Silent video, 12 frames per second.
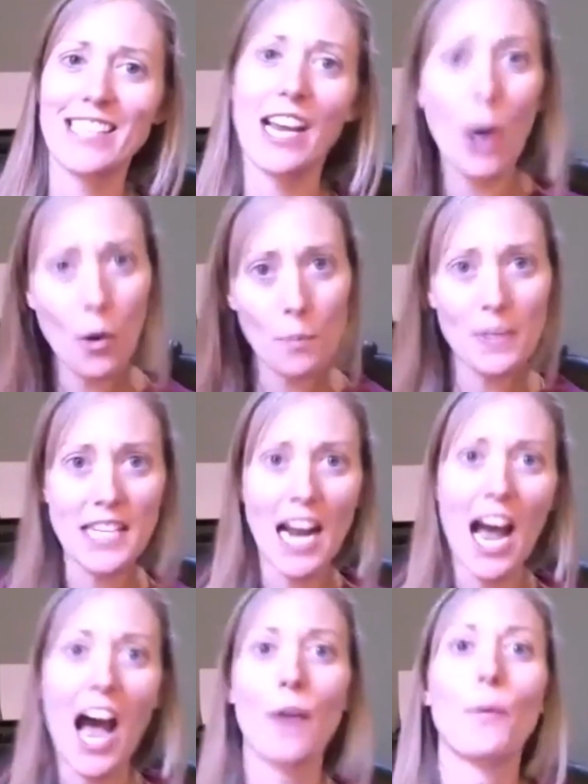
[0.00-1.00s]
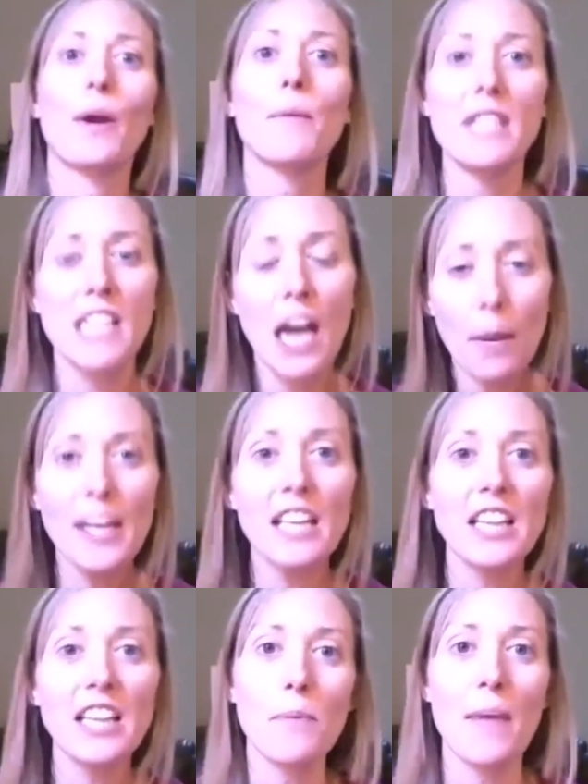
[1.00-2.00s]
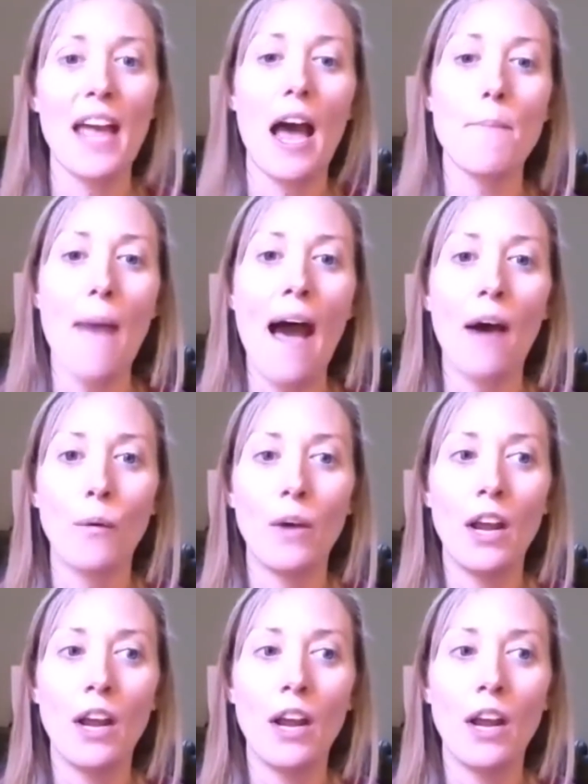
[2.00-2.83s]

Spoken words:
I hope it's not awkward, but tell me a little bit about,